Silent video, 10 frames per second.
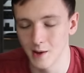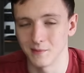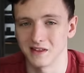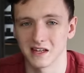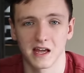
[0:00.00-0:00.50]

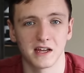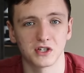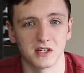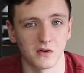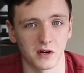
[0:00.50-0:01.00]
but the
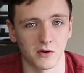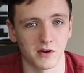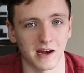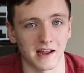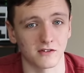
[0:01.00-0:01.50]
HD audio
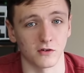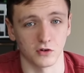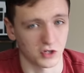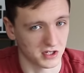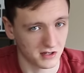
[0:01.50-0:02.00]
connector
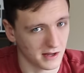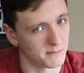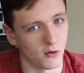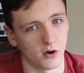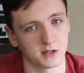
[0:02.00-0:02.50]
is just
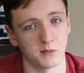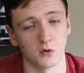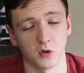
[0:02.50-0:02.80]
impossible.